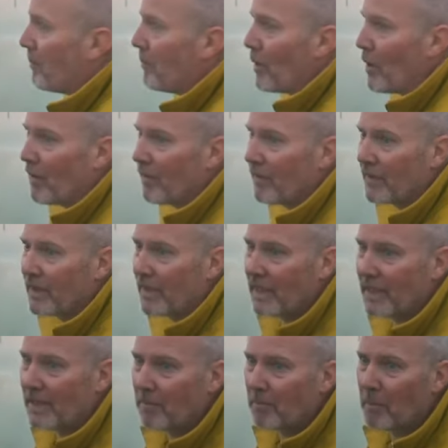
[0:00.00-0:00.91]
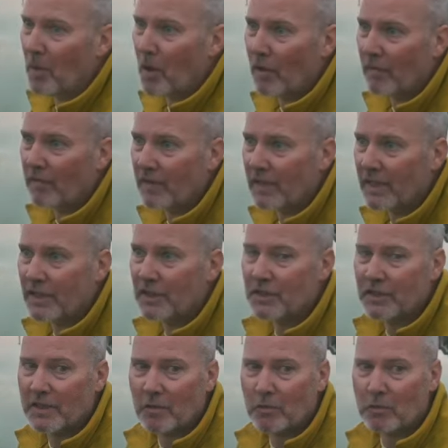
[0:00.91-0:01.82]
perfectly, perfectly
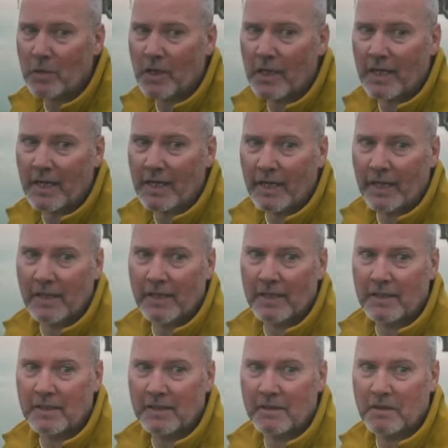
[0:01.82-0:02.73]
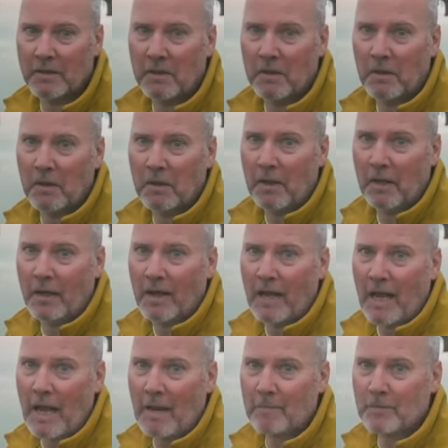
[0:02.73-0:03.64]
still day.
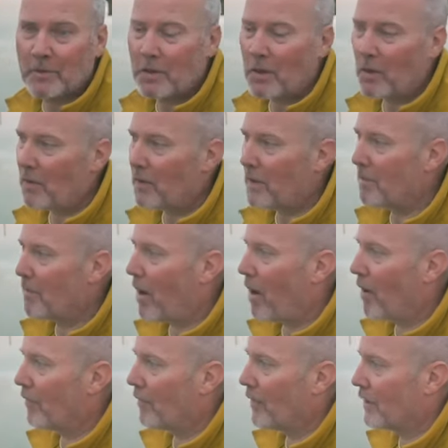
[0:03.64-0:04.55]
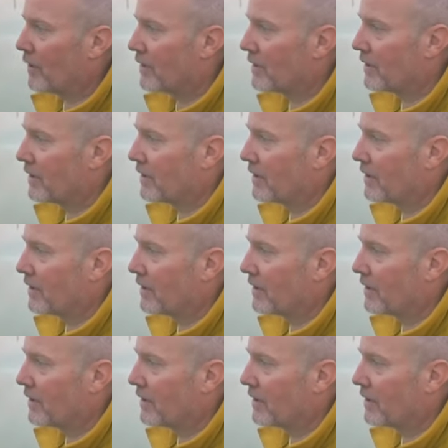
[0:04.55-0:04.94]
Absolutely marvellous.